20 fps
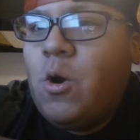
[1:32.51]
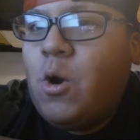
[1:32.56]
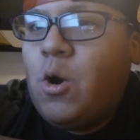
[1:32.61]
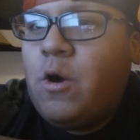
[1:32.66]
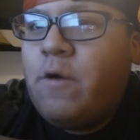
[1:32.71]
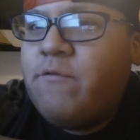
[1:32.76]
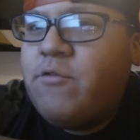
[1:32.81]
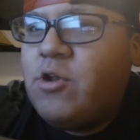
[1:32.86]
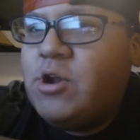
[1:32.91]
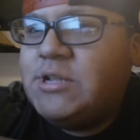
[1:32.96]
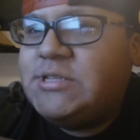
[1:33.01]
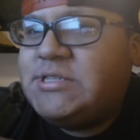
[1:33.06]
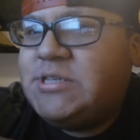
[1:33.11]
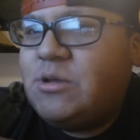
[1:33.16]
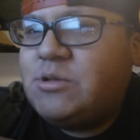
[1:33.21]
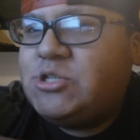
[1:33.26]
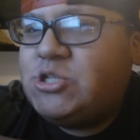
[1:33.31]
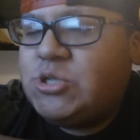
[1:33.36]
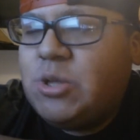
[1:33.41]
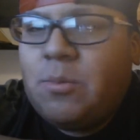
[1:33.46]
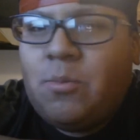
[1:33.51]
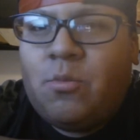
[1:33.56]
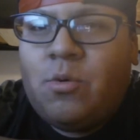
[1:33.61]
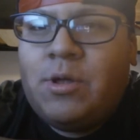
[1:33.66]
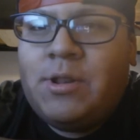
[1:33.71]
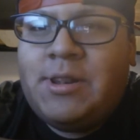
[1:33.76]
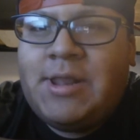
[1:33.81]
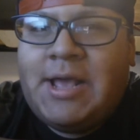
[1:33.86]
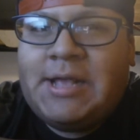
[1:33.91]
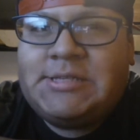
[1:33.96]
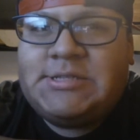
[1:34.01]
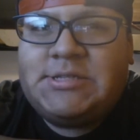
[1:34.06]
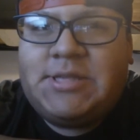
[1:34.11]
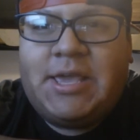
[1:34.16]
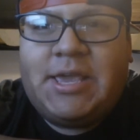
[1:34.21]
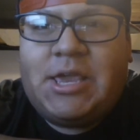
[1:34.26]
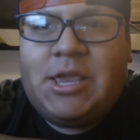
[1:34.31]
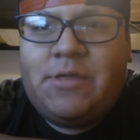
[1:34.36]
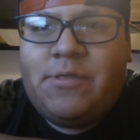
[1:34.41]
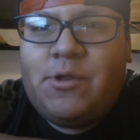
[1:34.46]
Or if you're to tell someone that's
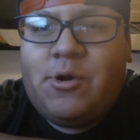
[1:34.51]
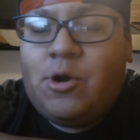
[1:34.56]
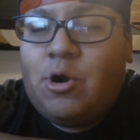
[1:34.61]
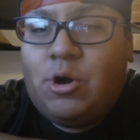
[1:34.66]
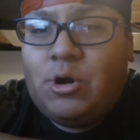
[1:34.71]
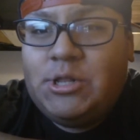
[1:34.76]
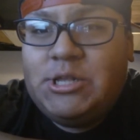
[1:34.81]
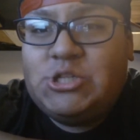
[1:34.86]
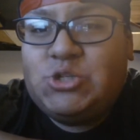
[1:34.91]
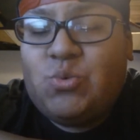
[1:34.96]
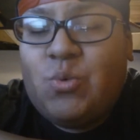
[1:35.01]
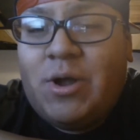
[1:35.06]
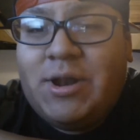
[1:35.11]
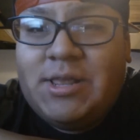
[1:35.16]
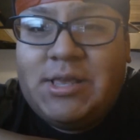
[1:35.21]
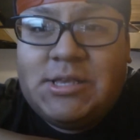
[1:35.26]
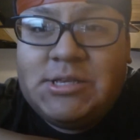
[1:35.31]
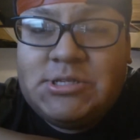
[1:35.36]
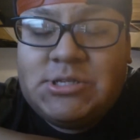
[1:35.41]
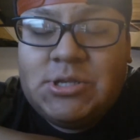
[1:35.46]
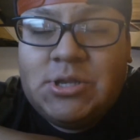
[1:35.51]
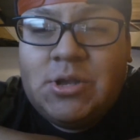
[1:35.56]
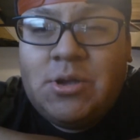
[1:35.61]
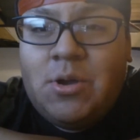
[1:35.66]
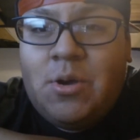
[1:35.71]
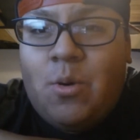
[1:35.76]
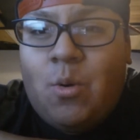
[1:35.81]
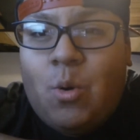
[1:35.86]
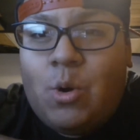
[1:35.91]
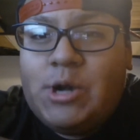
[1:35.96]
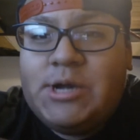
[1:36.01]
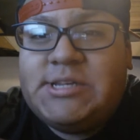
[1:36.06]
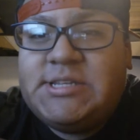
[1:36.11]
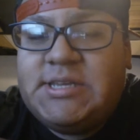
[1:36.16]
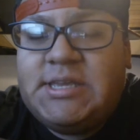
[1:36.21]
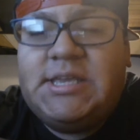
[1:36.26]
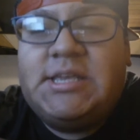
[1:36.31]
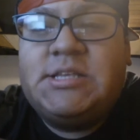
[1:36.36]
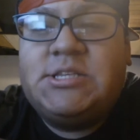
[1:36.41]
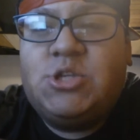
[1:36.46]
like in their early 20s or
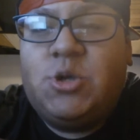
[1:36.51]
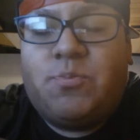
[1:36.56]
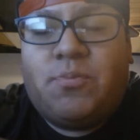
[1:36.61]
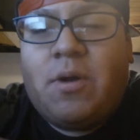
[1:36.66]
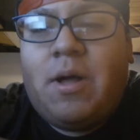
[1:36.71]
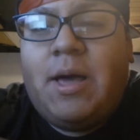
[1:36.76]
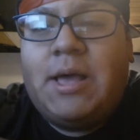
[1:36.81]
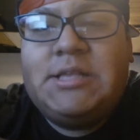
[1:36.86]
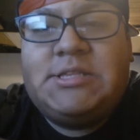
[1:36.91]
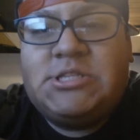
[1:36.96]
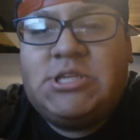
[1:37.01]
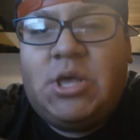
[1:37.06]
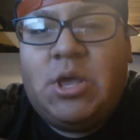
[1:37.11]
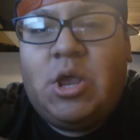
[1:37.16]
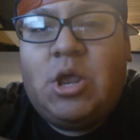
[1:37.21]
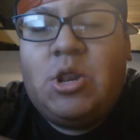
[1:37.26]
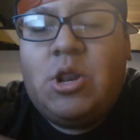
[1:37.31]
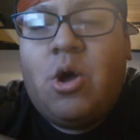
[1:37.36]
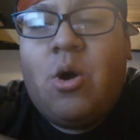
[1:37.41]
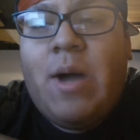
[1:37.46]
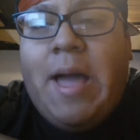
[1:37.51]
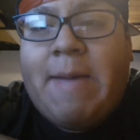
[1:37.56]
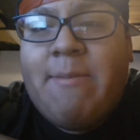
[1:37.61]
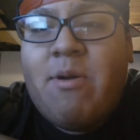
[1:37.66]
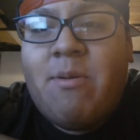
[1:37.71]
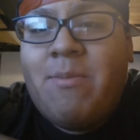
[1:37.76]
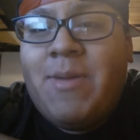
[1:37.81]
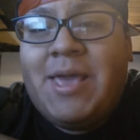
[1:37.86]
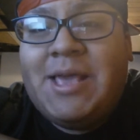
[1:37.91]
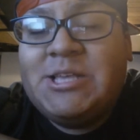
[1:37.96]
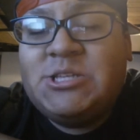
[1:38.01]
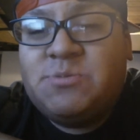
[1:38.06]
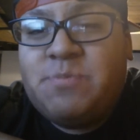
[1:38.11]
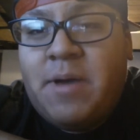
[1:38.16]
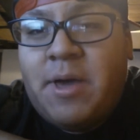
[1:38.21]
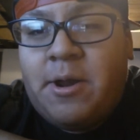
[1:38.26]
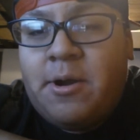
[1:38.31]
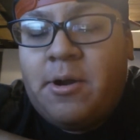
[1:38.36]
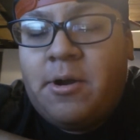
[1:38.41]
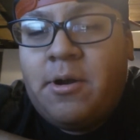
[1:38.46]
teens, they'll probably tell you, no, MMA is
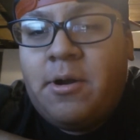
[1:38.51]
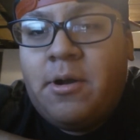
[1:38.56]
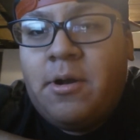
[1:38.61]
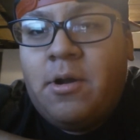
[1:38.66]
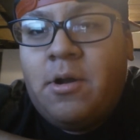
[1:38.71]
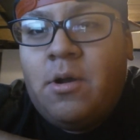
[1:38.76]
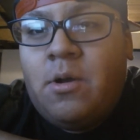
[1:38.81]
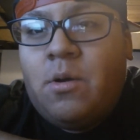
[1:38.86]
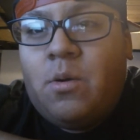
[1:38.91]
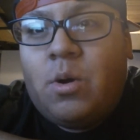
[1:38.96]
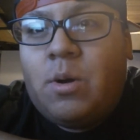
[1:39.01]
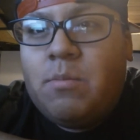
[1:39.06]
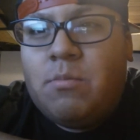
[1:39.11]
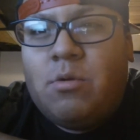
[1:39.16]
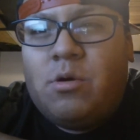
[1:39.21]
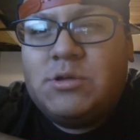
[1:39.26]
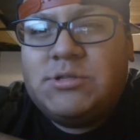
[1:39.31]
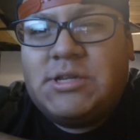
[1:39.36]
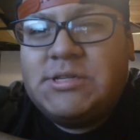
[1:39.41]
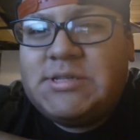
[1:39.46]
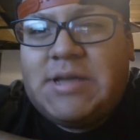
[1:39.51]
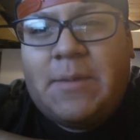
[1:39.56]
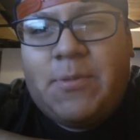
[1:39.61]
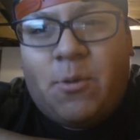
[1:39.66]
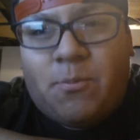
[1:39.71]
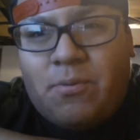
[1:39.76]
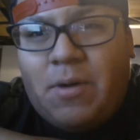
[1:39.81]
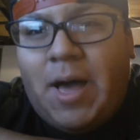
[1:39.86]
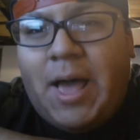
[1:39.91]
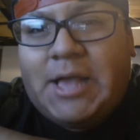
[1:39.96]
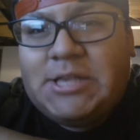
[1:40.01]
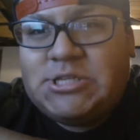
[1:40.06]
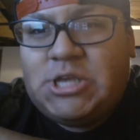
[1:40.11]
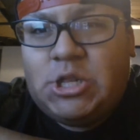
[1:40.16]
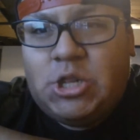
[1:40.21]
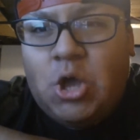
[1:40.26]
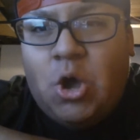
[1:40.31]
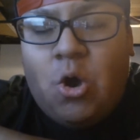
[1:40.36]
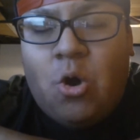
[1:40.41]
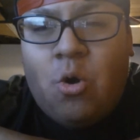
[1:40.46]
better. Or most of the time, they'll probably
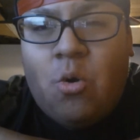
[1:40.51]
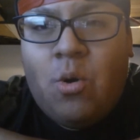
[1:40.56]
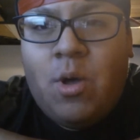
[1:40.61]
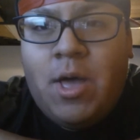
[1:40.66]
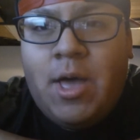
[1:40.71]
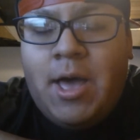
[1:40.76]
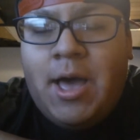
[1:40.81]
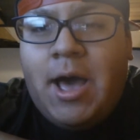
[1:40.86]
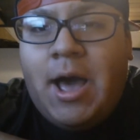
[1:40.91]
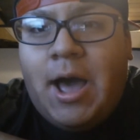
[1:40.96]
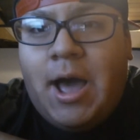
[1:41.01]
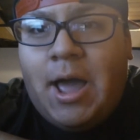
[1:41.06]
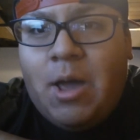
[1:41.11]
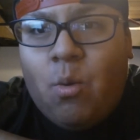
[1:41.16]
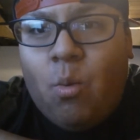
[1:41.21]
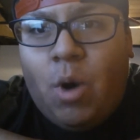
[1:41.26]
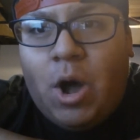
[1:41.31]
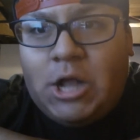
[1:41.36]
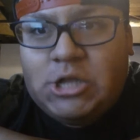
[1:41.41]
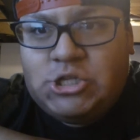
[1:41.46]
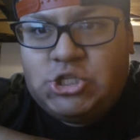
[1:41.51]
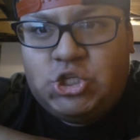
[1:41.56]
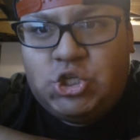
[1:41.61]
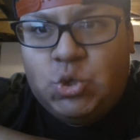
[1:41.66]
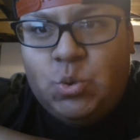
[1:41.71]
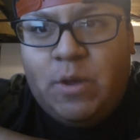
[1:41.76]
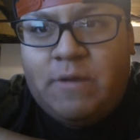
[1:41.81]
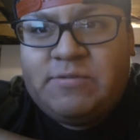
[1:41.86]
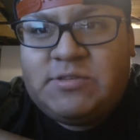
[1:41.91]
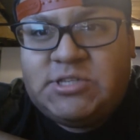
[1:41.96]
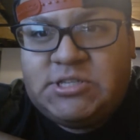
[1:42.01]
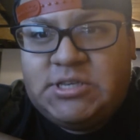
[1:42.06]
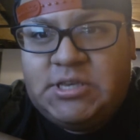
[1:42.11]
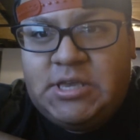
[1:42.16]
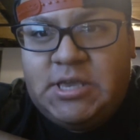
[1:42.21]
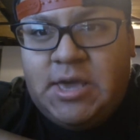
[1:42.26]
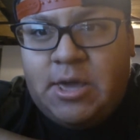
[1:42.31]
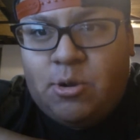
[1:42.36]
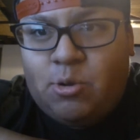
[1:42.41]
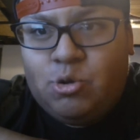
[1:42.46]
say, no, I watch
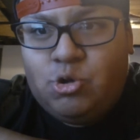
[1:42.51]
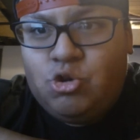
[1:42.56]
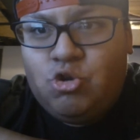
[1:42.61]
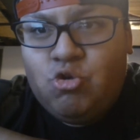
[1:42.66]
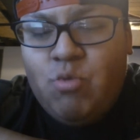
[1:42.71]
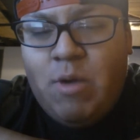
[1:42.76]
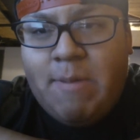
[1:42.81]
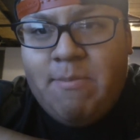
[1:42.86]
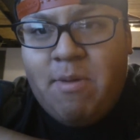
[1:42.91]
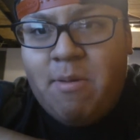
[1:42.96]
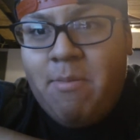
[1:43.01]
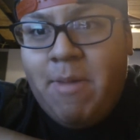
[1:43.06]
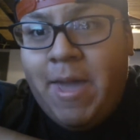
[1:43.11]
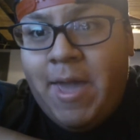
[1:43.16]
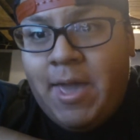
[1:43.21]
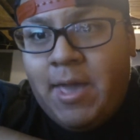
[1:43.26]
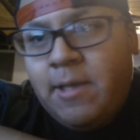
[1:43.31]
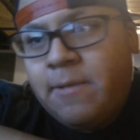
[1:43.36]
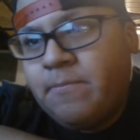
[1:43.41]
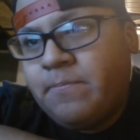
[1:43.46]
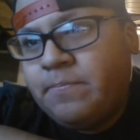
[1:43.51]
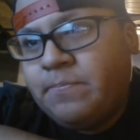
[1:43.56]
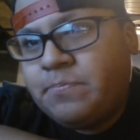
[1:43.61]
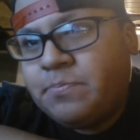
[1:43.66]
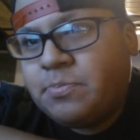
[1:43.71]
UFC, I don't do MMA.